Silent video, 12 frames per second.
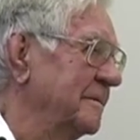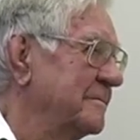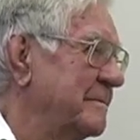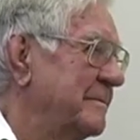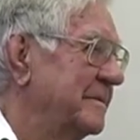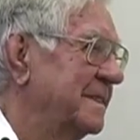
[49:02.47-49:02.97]

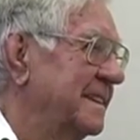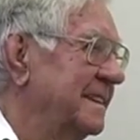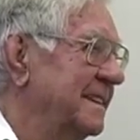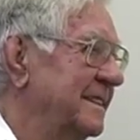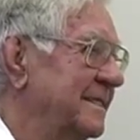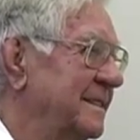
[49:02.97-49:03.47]
You went to
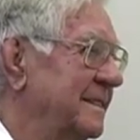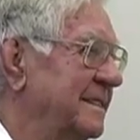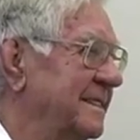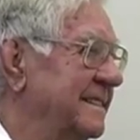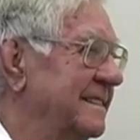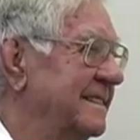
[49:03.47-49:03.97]
battle station
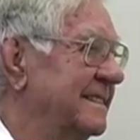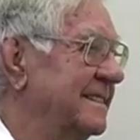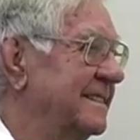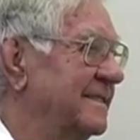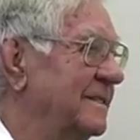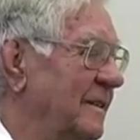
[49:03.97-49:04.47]

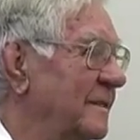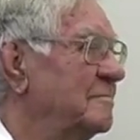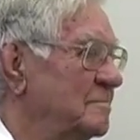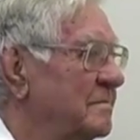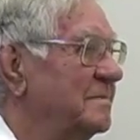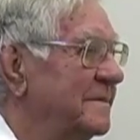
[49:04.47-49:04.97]
with an
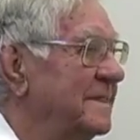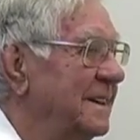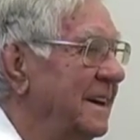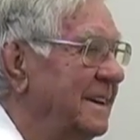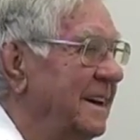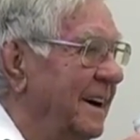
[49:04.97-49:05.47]
empty
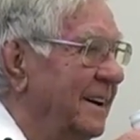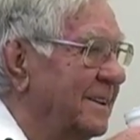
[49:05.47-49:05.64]
stomach. Yeah.